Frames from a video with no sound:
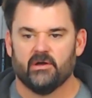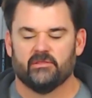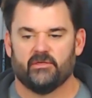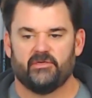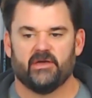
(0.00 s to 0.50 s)

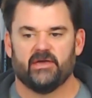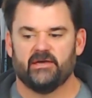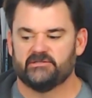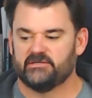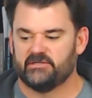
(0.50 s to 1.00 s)
The thing
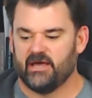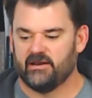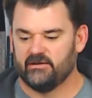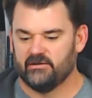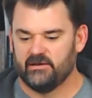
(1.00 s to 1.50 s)
is
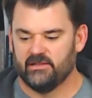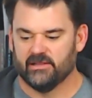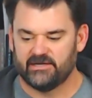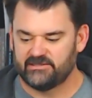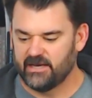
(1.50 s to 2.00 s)
that
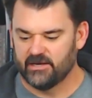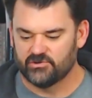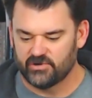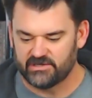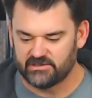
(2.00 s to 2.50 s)
unless they
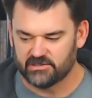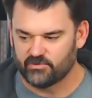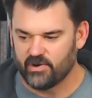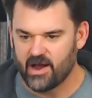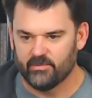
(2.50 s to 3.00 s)
address this
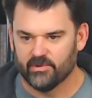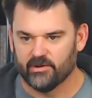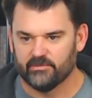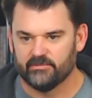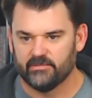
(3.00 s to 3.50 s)

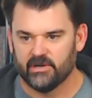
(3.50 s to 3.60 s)
problem